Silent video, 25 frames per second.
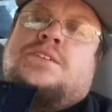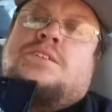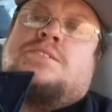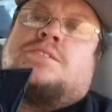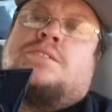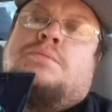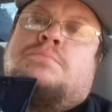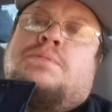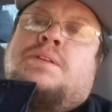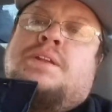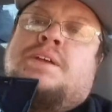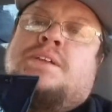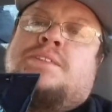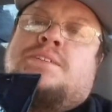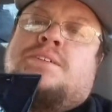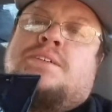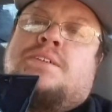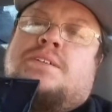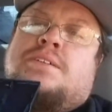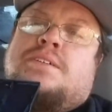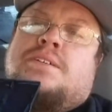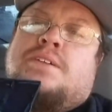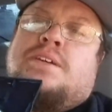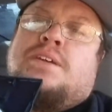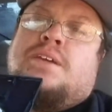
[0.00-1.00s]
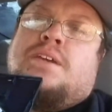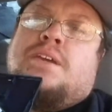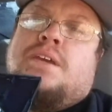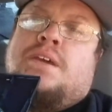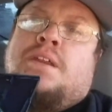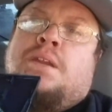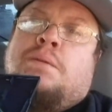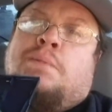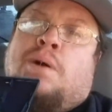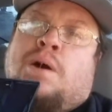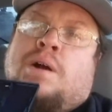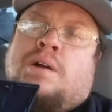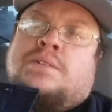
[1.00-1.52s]
It is complete
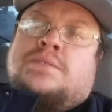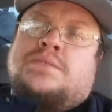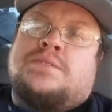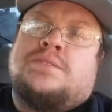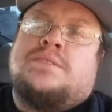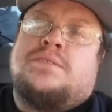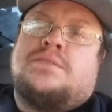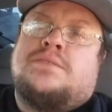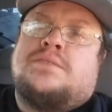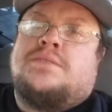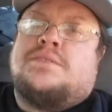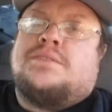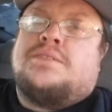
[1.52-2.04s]
in the box.